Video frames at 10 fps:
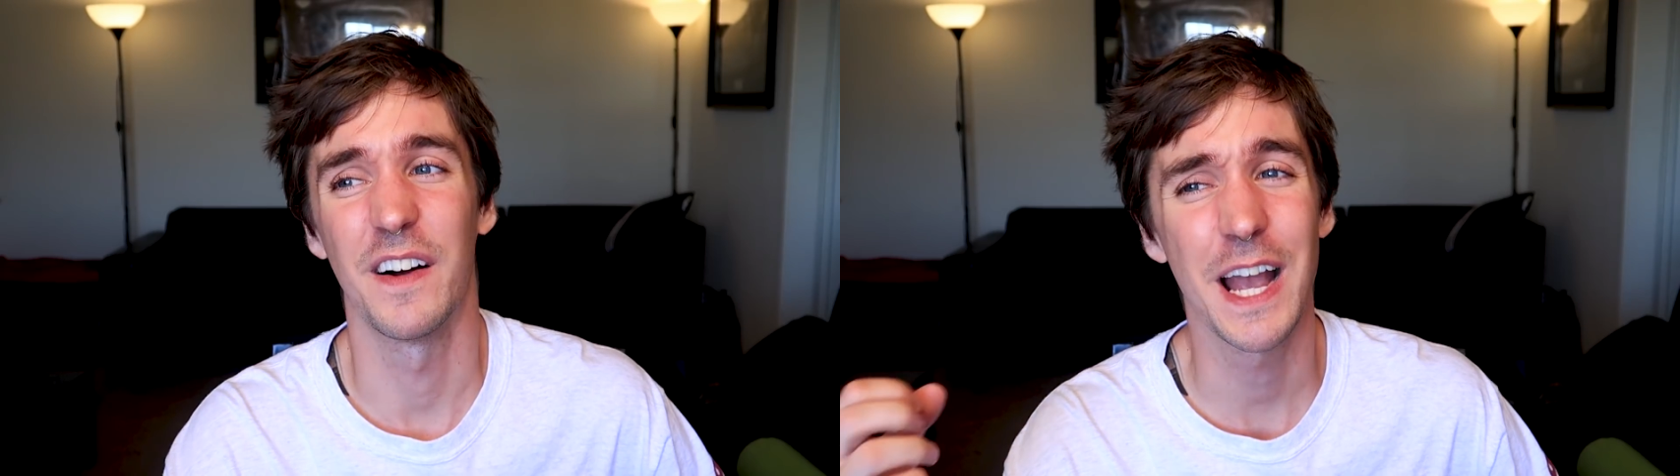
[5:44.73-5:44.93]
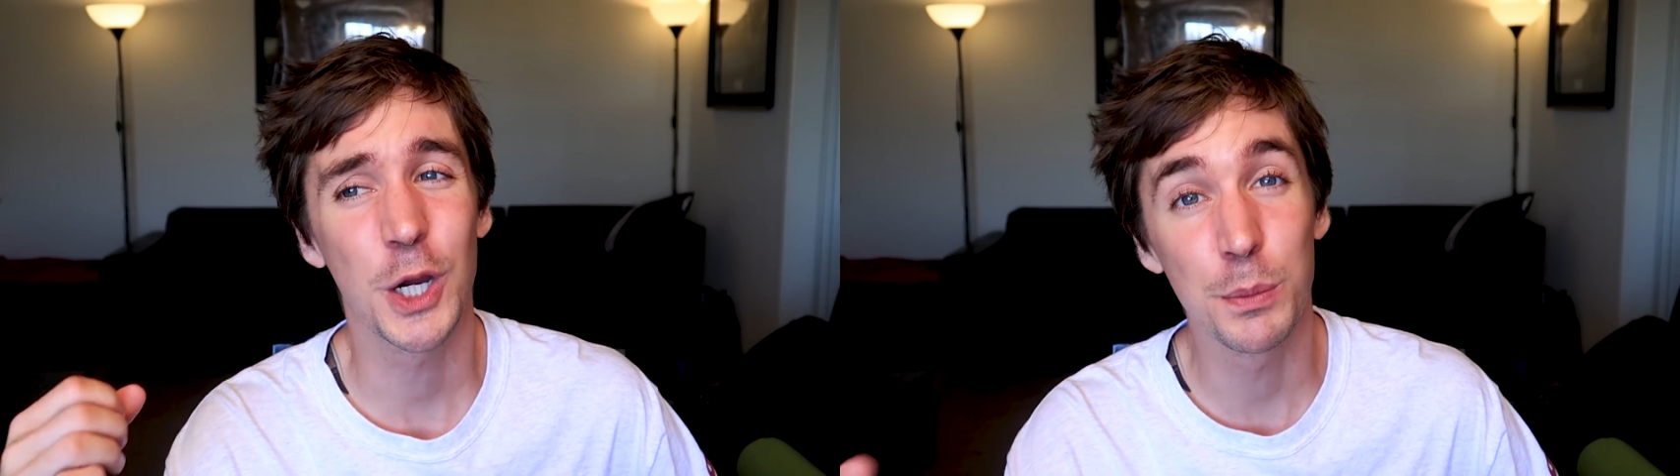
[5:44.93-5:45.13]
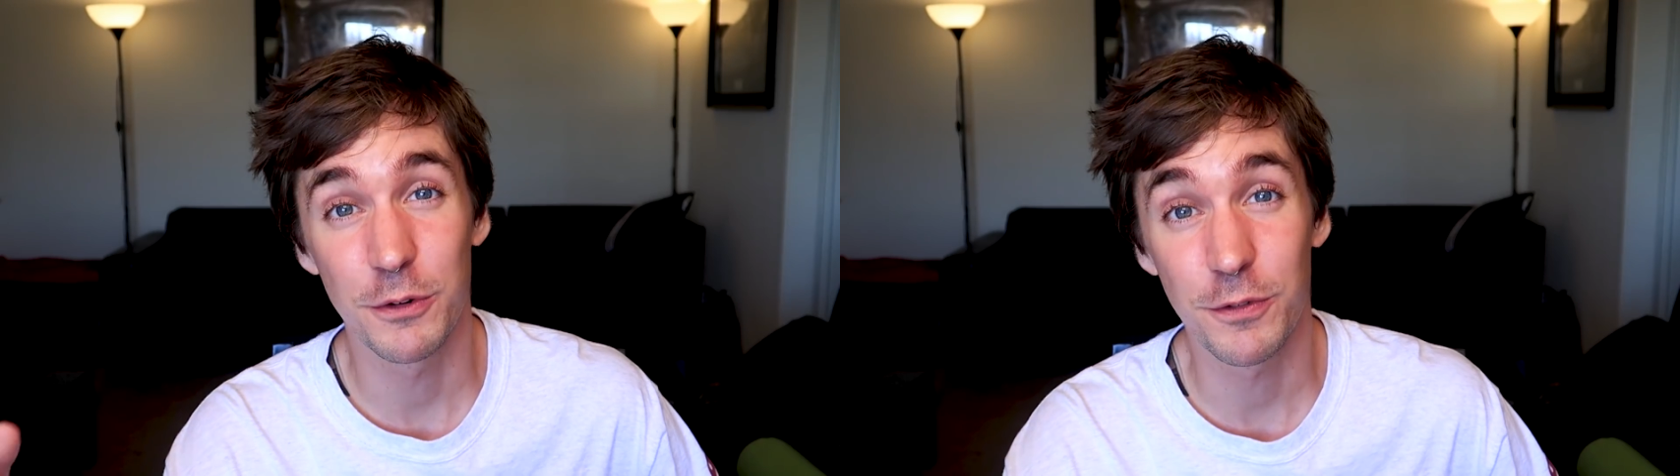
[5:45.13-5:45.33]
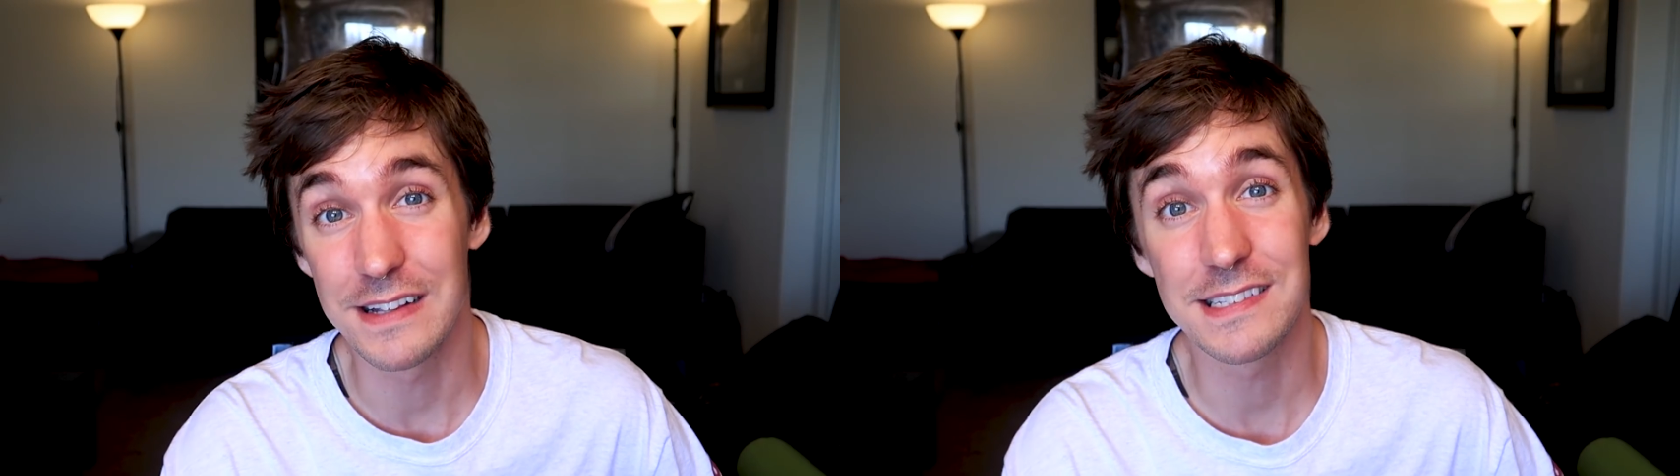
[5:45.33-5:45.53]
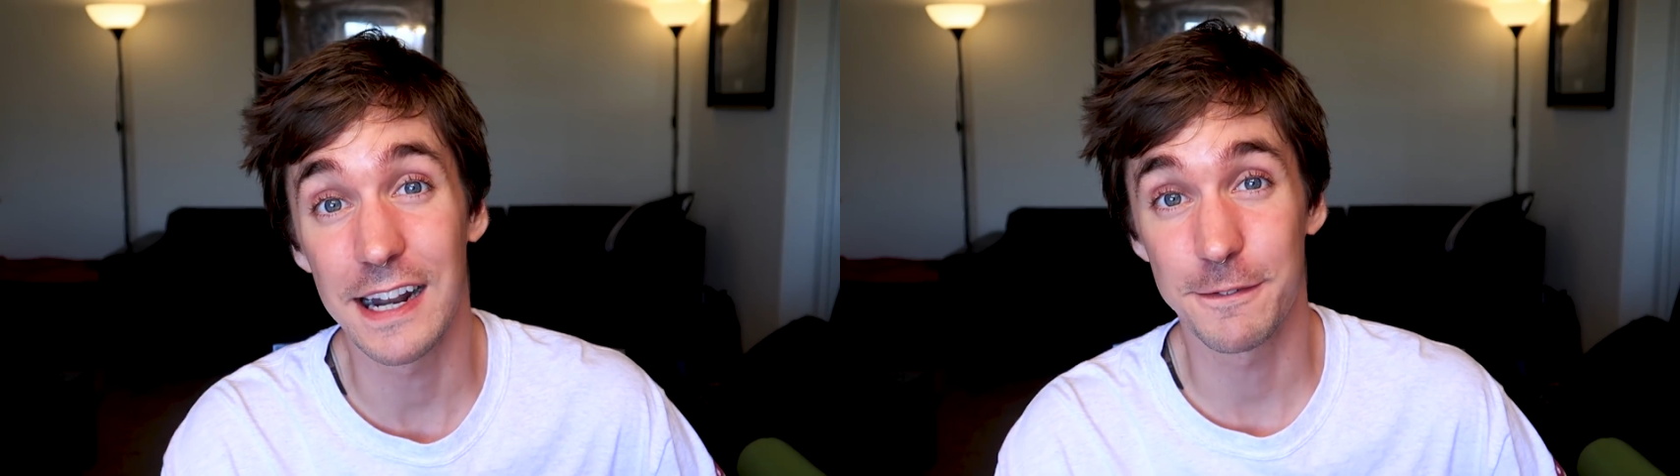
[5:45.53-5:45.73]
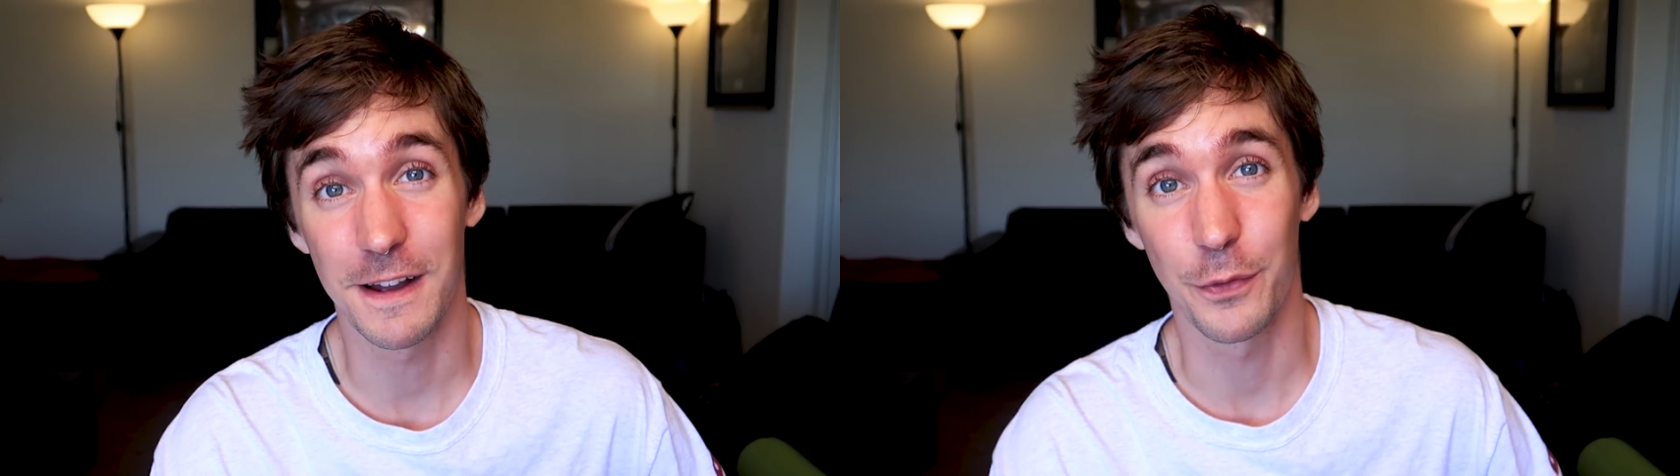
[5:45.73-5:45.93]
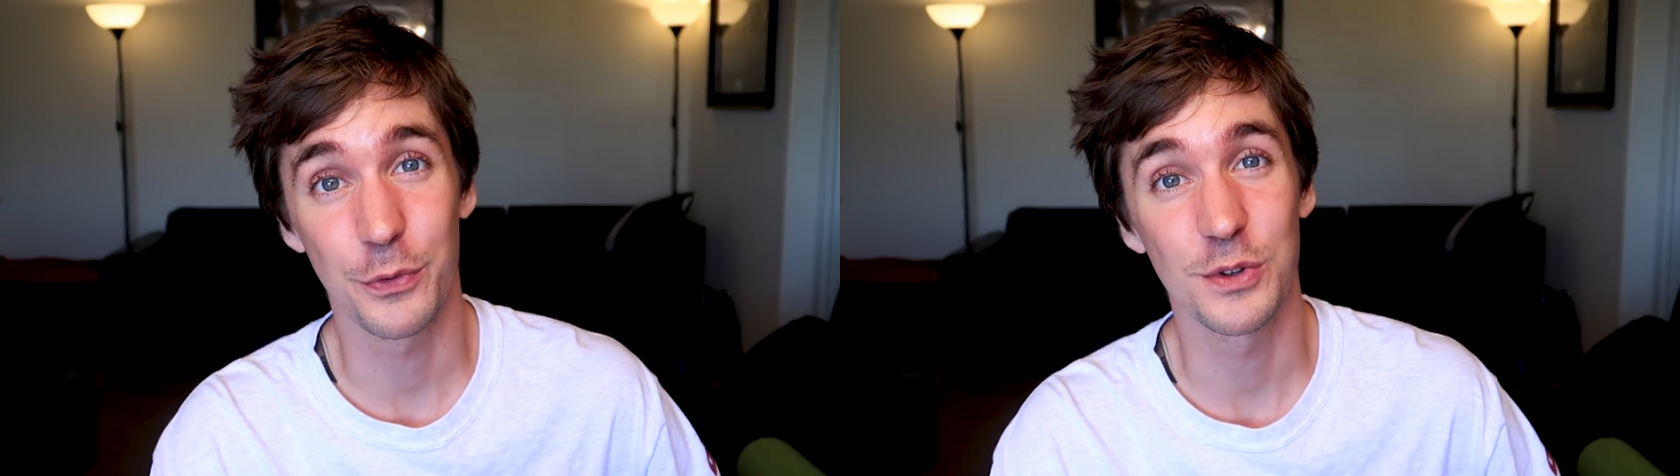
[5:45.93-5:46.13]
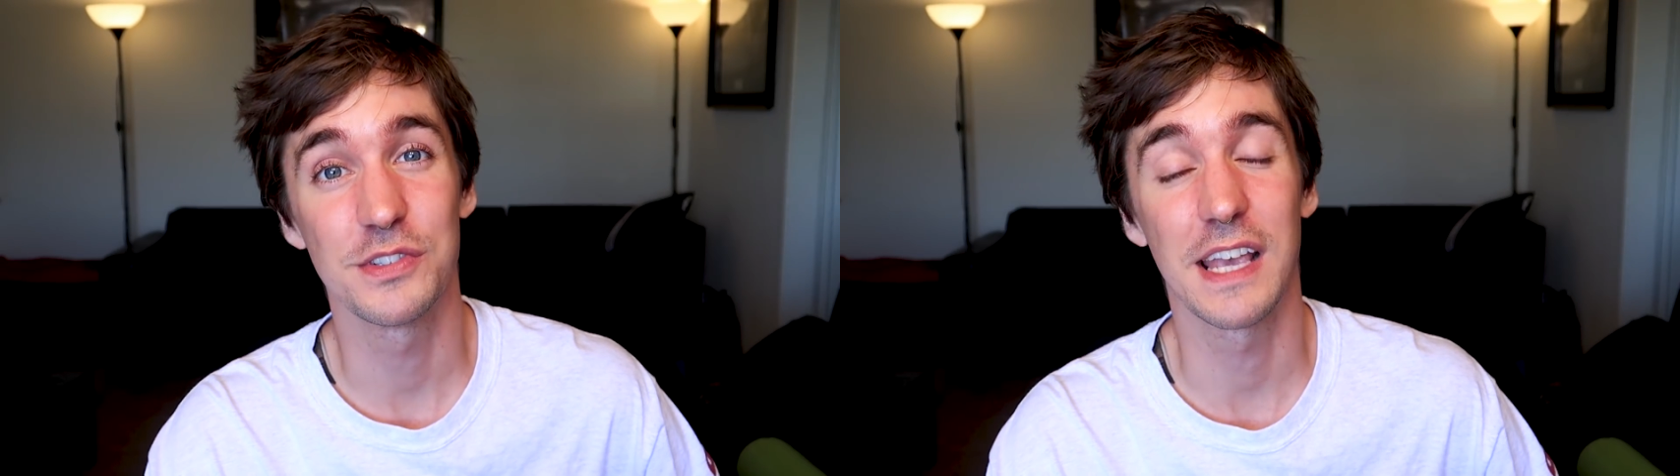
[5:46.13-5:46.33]
and that group of friends that I found
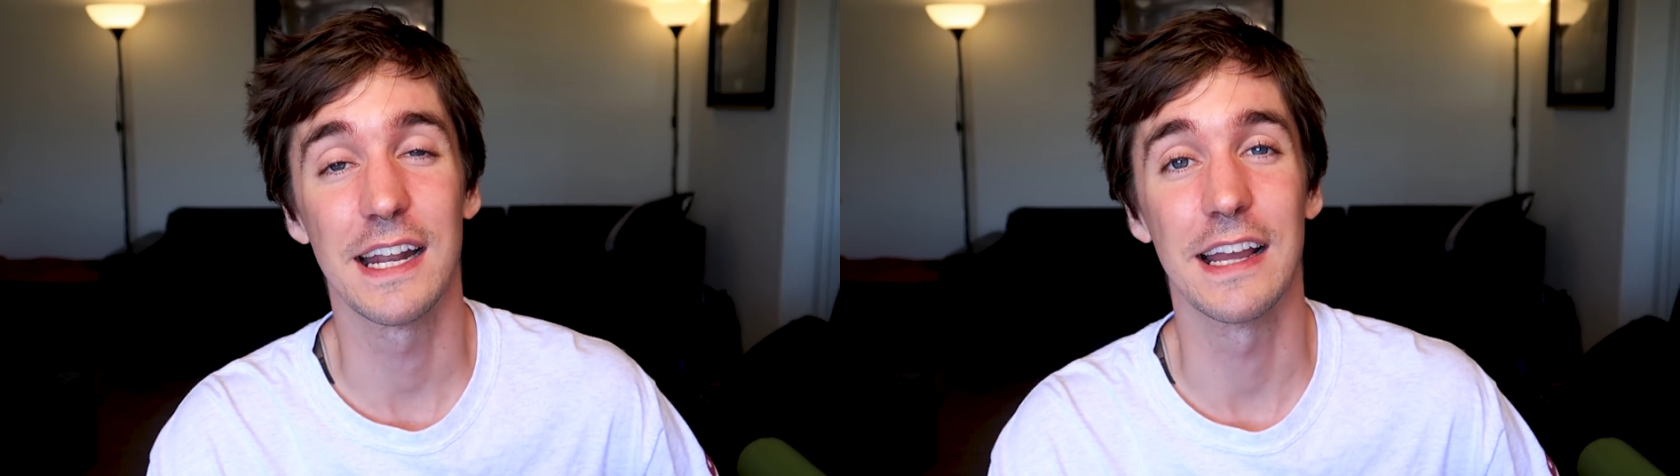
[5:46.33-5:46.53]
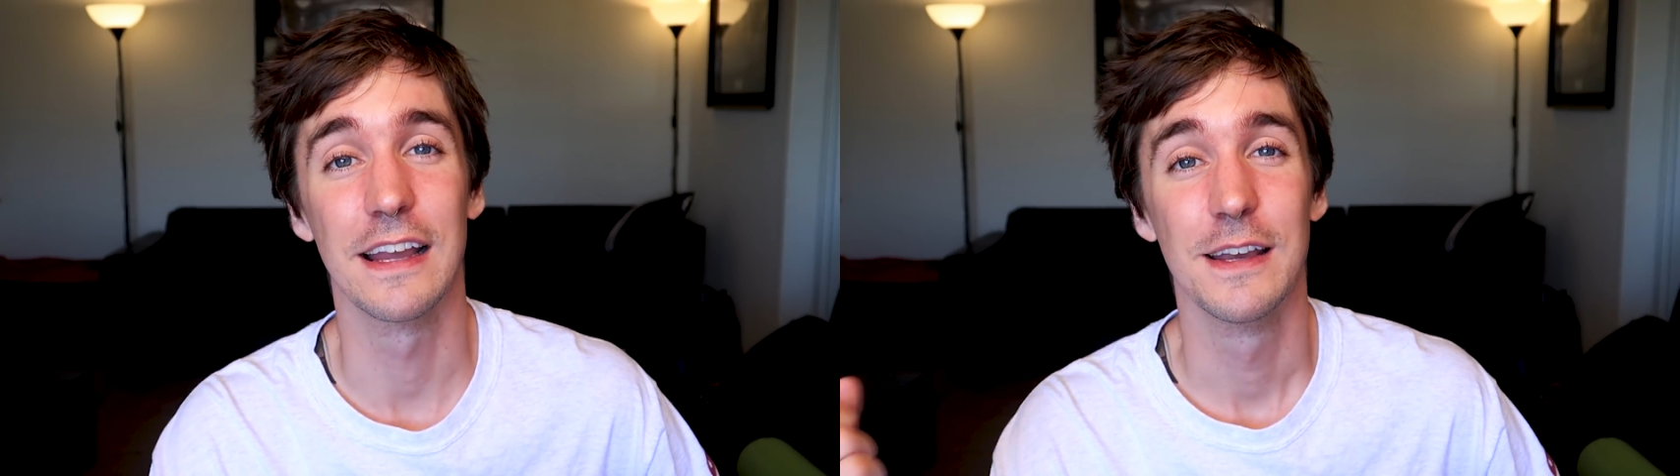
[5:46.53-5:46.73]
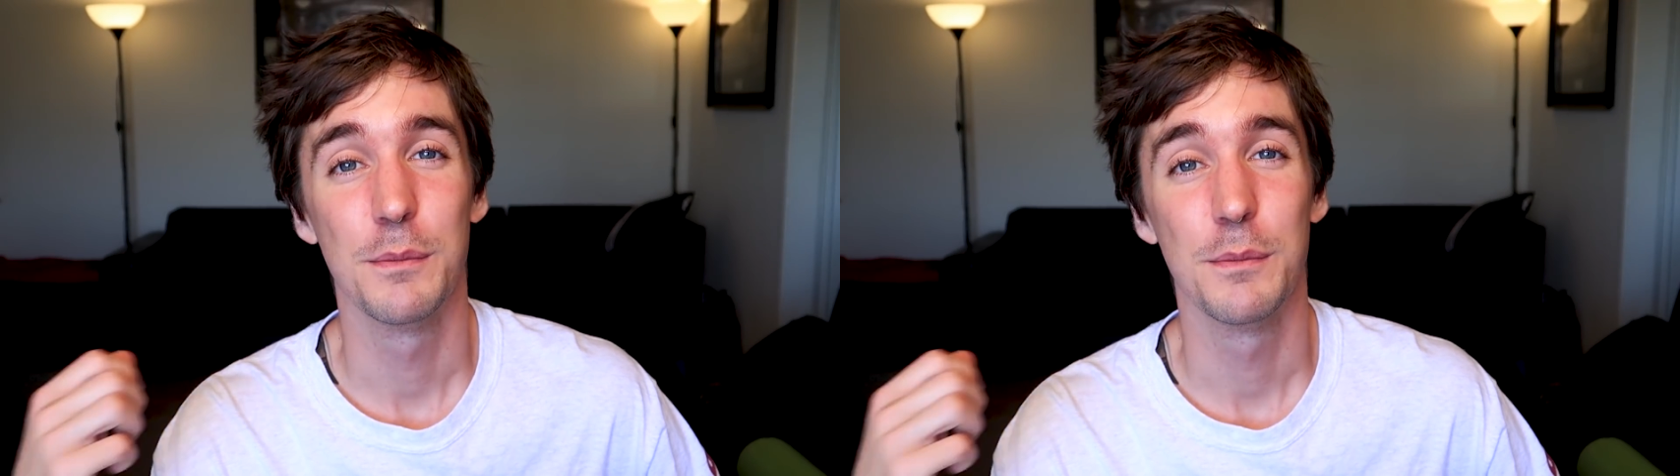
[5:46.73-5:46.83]
through skating